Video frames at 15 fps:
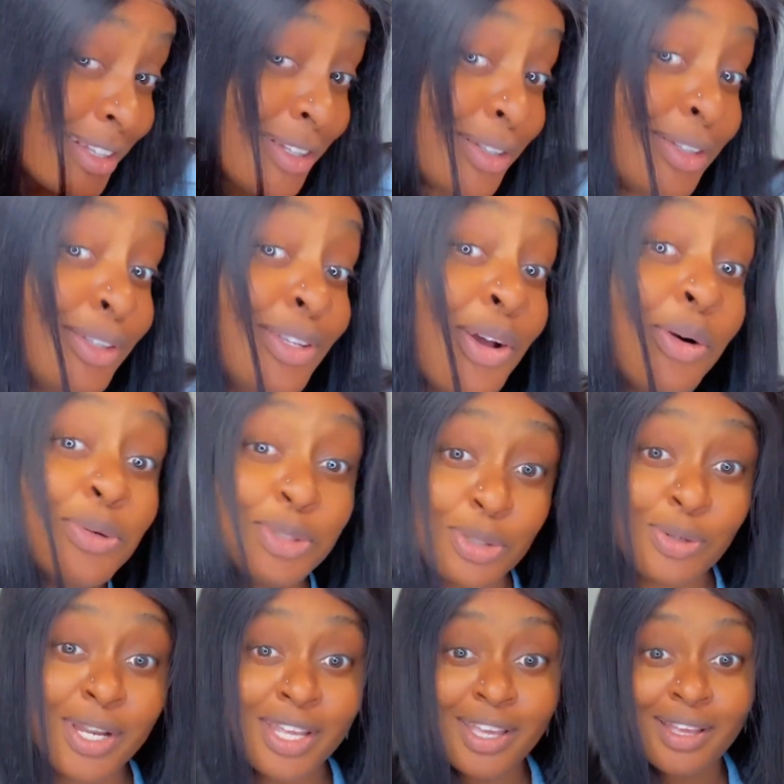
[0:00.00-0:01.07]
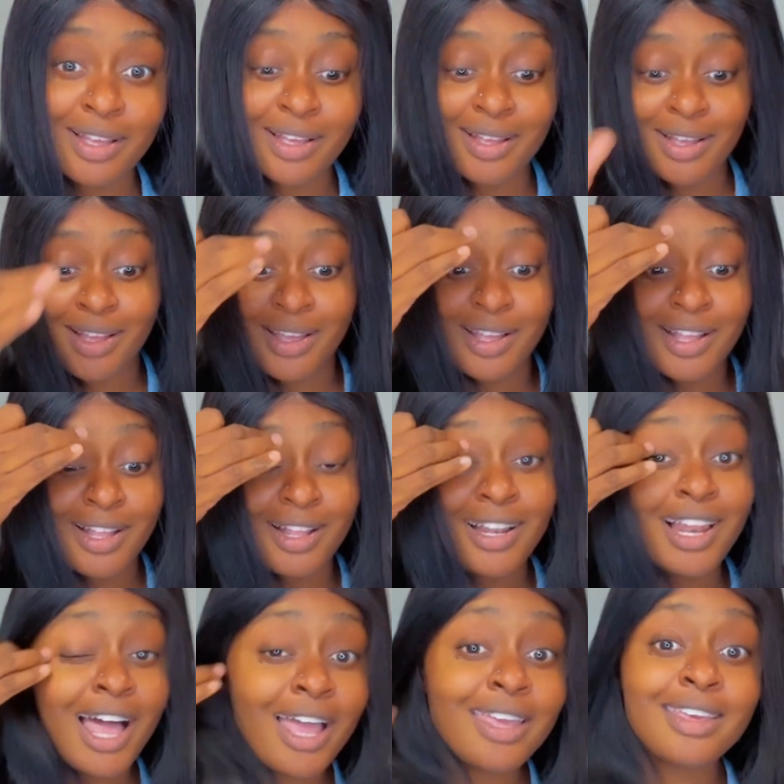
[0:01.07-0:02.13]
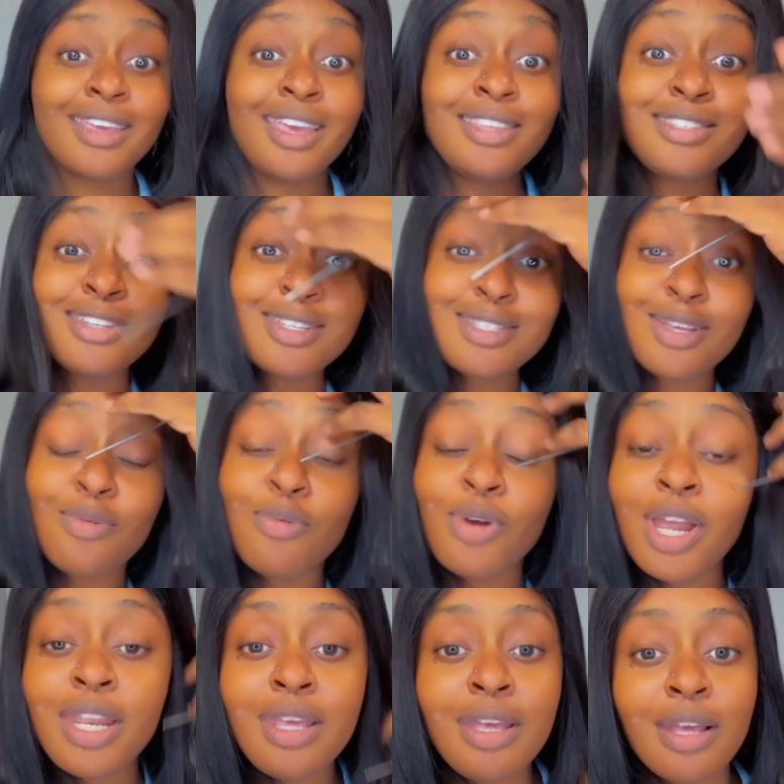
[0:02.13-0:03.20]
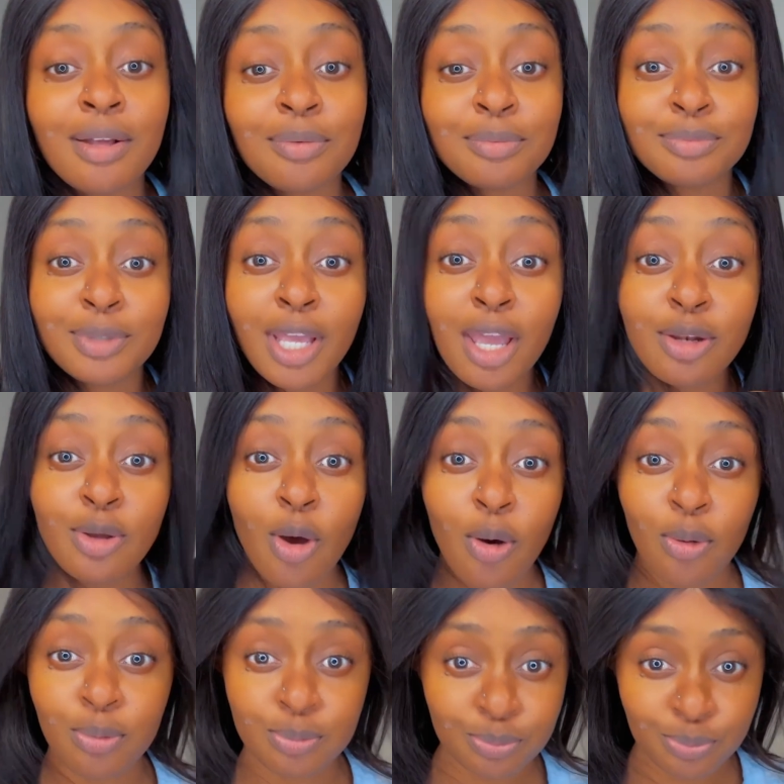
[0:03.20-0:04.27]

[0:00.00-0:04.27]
No shredding. Like, it's just a ready and go.